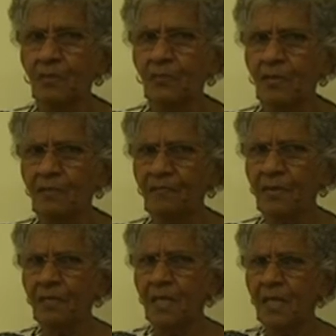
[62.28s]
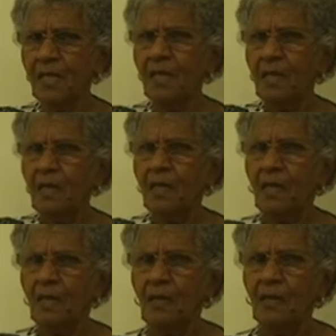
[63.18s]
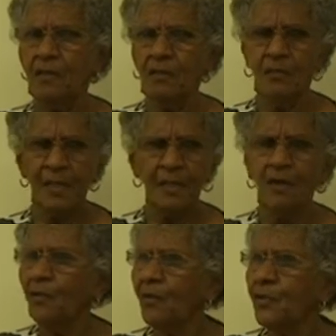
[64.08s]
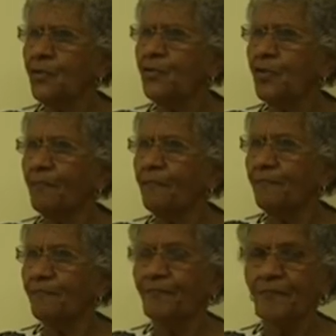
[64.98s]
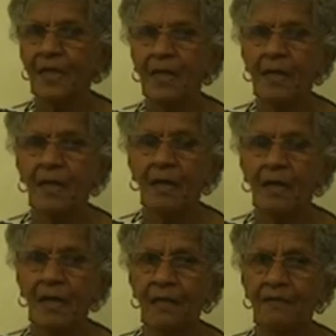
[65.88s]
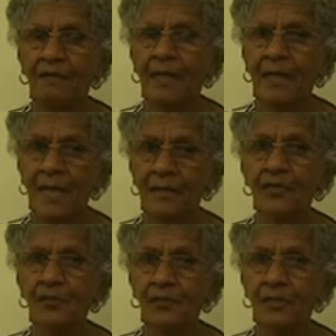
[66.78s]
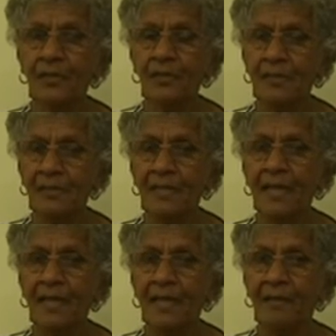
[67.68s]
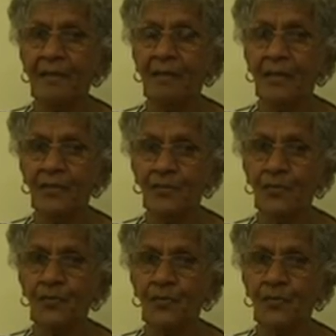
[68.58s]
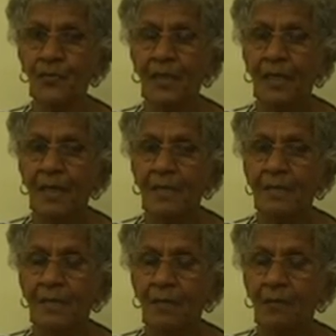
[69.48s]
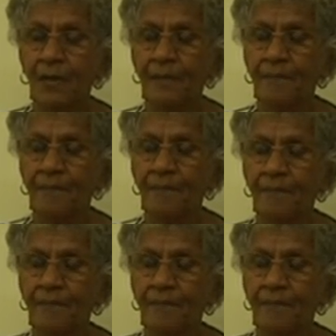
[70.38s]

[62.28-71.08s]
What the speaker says: was very, you had to hold on to your job. I had young children just starting out at high school, so